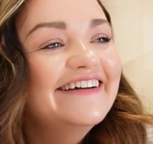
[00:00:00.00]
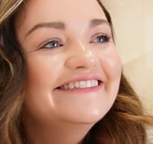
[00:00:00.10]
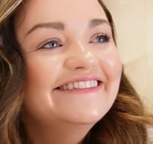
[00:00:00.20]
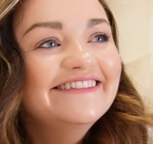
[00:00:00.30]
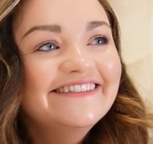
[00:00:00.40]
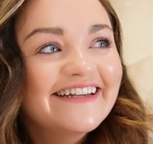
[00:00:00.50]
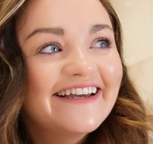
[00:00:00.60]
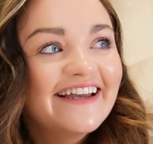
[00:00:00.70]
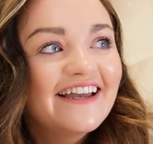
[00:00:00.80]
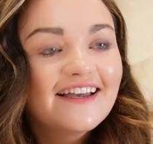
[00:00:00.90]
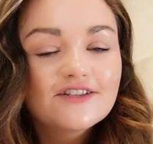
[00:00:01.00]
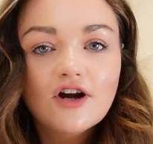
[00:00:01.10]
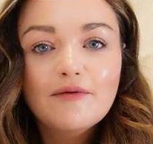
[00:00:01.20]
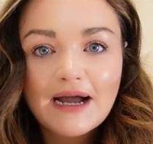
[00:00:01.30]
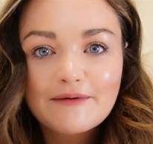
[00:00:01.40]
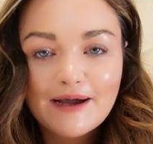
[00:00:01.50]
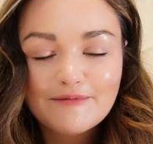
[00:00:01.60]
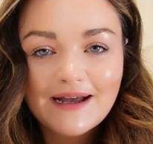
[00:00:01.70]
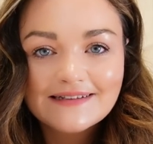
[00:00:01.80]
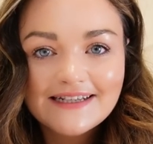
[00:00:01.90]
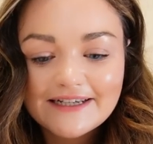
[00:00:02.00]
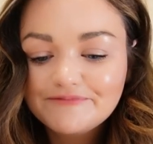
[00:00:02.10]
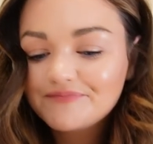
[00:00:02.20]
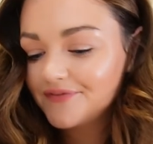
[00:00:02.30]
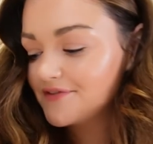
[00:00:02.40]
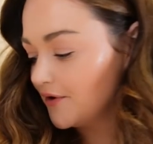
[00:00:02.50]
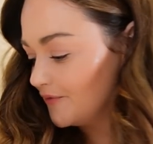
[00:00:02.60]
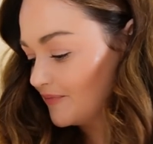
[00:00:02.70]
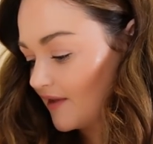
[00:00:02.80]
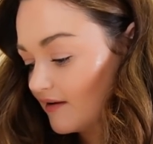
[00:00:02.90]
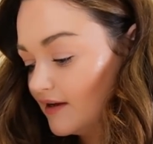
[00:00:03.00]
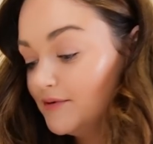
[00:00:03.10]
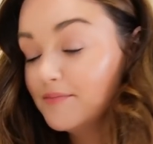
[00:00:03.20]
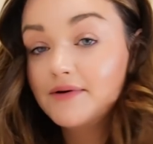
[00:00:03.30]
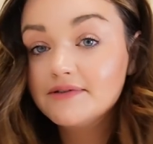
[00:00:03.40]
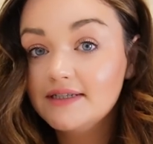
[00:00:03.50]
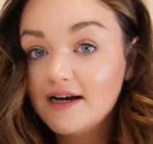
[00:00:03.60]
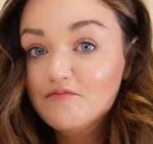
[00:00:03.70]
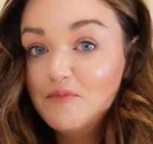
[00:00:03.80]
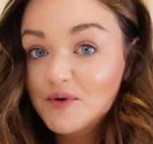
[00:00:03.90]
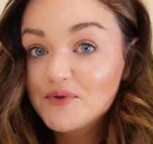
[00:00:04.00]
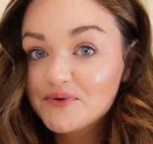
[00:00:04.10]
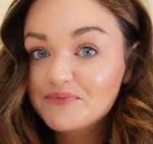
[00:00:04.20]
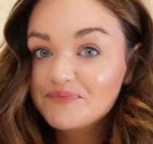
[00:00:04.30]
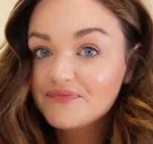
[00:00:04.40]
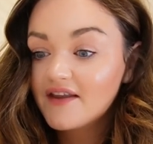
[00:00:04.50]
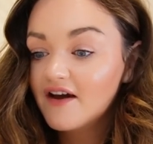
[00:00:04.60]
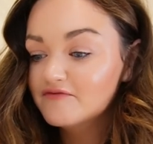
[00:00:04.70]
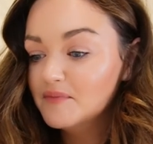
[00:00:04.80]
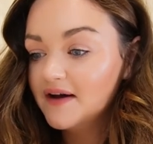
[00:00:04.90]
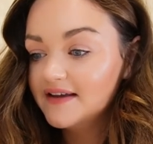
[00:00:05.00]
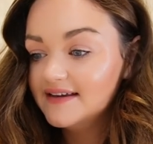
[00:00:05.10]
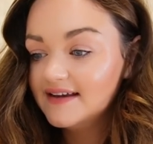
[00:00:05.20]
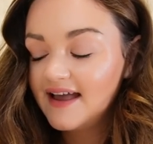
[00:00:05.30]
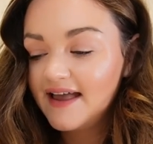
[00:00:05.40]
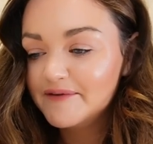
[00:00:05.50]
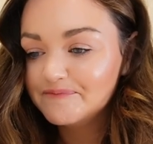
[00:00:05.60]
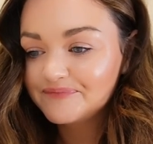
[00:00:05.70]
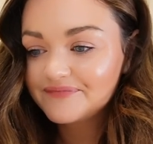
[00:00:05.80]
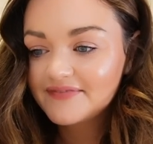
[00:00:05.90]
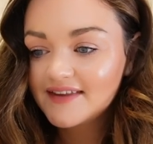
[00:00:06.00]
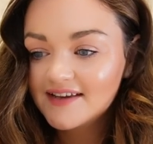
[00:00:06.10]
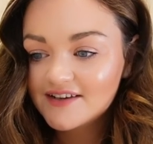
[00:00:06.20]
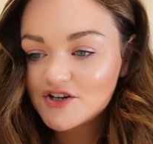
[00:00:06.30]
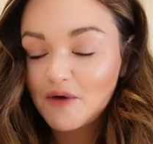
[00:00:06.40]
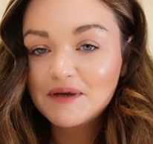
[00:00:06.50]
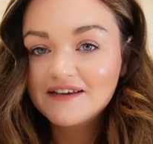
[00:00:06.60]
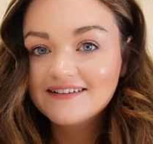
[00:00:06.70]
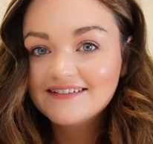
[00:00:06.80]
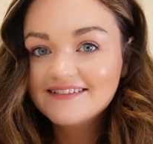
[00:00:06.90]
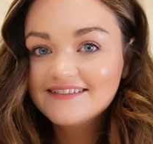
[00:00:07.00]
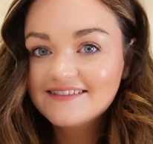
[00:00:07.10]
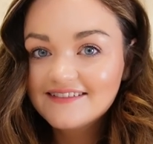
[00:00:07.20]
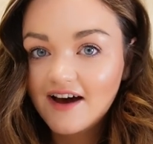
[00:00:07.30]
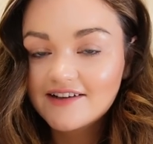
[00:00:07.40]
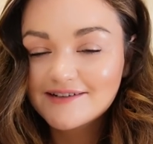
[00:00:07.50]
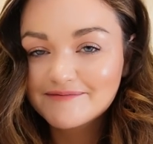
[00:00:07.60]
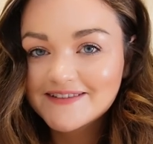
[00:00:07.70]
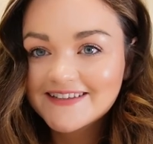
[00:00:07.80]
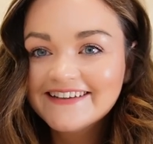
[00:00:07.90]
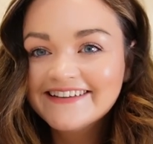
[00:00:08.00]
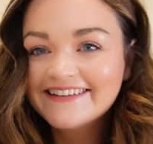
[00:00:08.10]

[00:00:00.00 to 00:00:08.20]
and a straw backpack basket. So I'll keep you posted on both of my um, shopping items.